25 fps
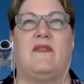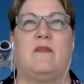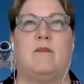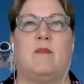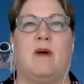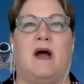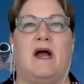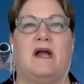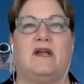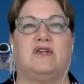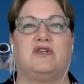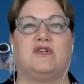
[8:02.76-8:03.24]

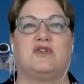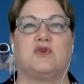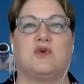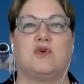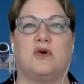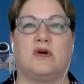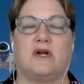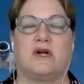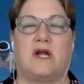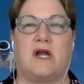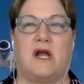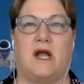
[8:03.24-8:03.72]
my
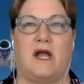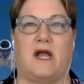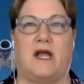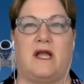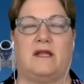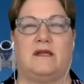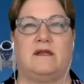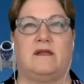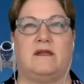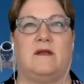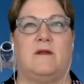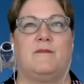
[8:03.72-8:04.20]

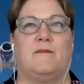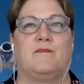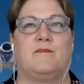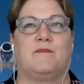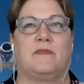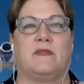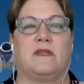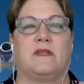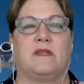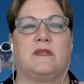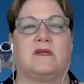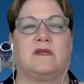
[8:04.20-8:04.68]
shortcut
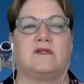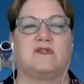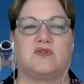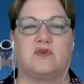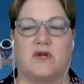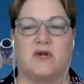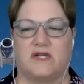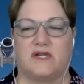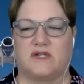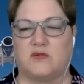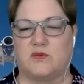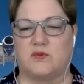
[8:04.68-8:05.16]

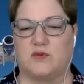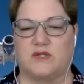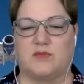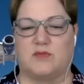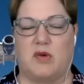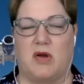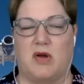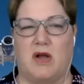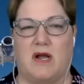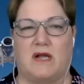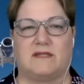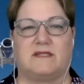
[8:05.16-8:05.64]
stress
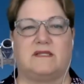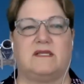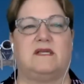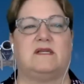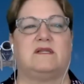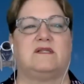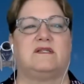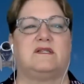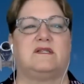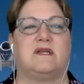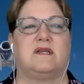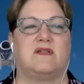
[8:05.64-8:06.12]
response
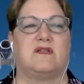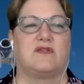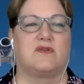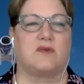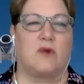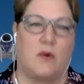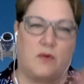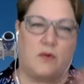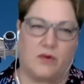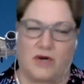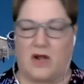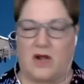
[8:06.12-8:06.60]
is to
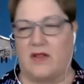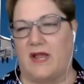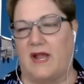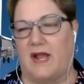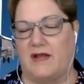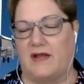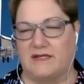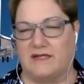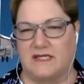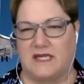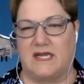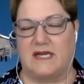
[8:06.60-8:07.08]
throw it all
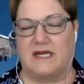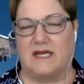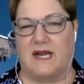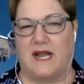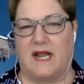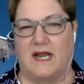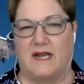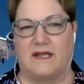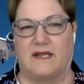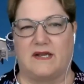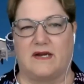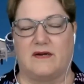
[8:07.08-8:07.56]
out to get it
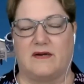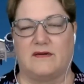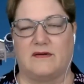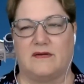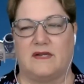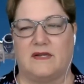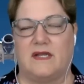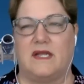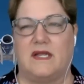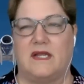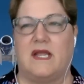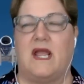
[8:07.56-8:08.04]
out of there.
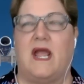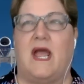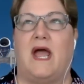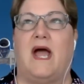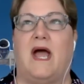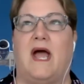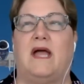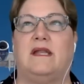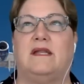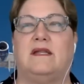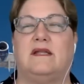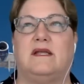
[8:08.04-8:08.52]

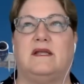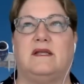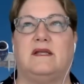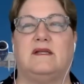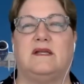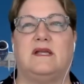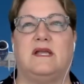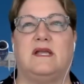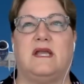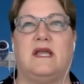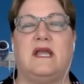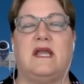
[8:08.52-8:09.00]
And
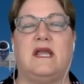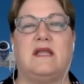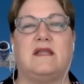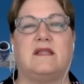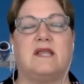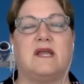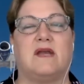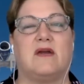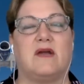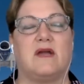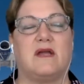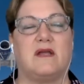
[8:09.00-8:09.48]

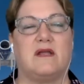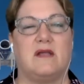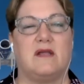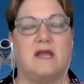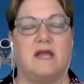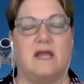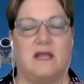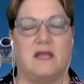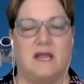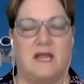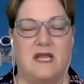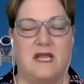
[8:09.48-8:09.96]
there
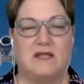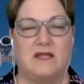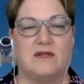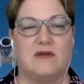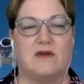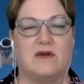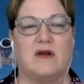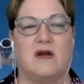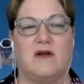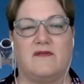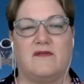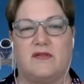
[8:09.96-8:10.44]

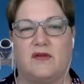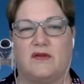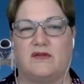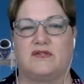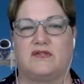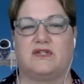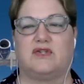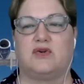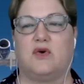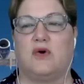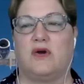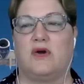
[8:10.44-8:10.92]
either of
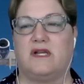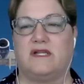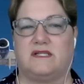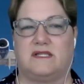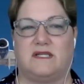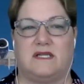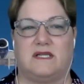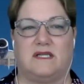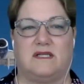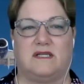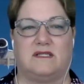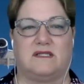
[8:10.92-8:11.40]
those
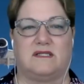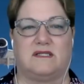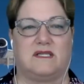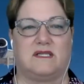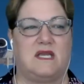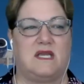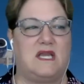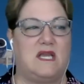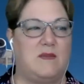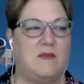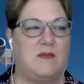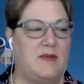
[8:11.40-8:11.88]
choices,
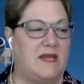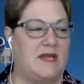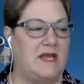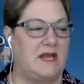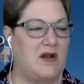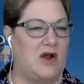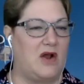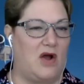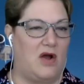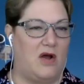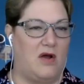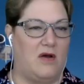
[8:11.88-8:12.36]
keeping it
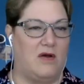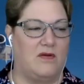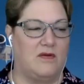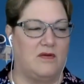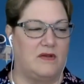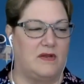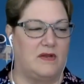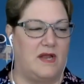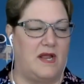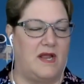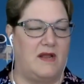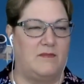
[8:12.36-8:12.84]

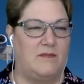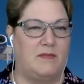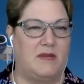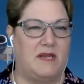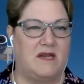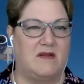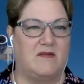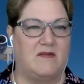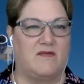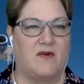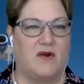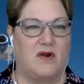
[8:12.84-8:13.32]
all and
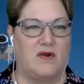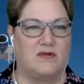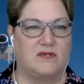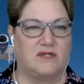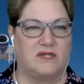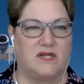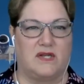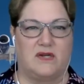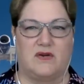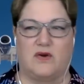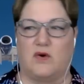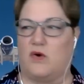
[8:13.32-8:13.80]
being
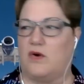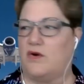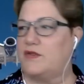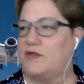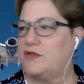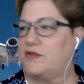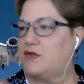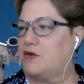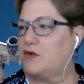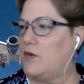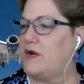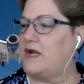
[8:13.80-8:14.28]
frozen or
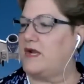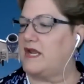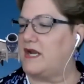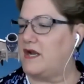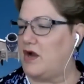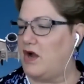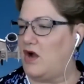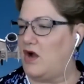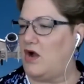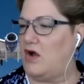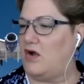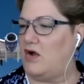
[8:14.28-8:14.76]
throwing it
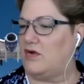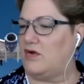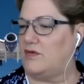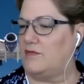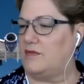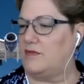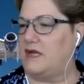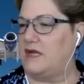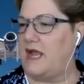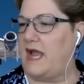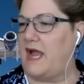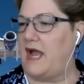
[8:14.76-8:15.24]
all
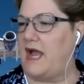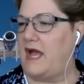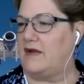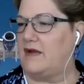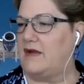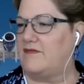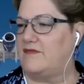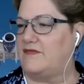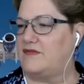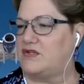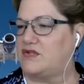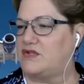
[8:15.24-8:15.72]
out
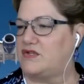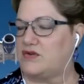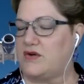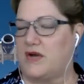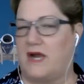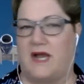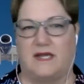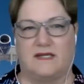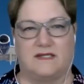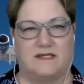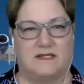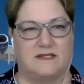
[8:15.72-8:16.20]
of
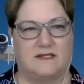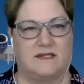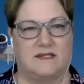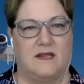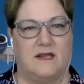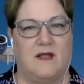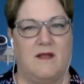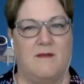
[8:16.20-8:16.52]
stress,